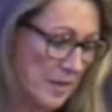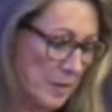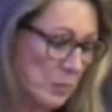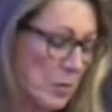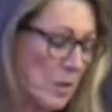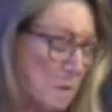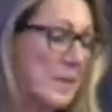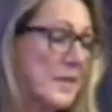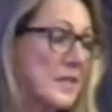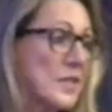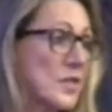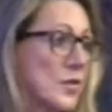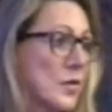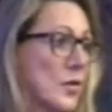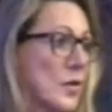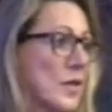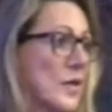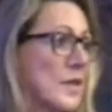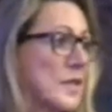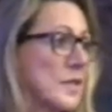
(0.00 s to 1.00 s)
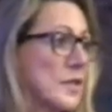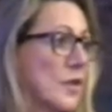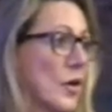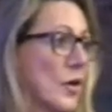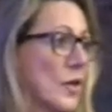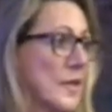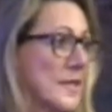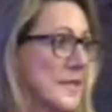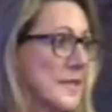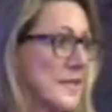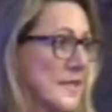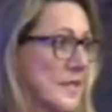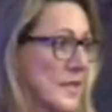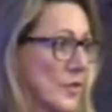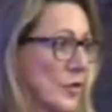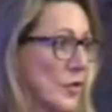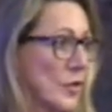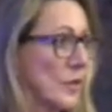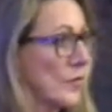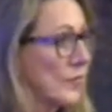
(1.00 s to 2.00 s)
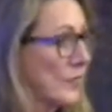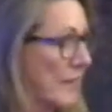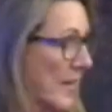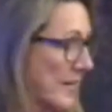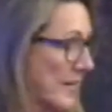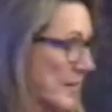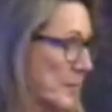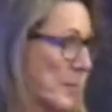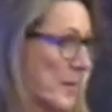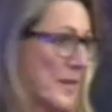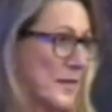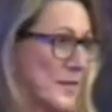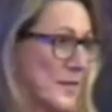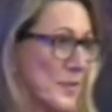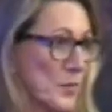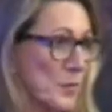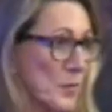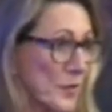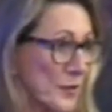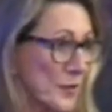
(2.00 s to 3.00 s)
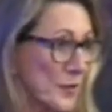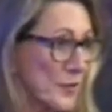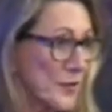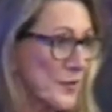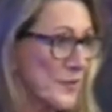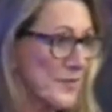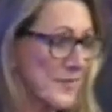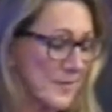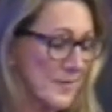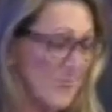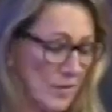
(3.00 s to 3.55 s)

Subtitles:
While my stories are considered fast-paced thrillers,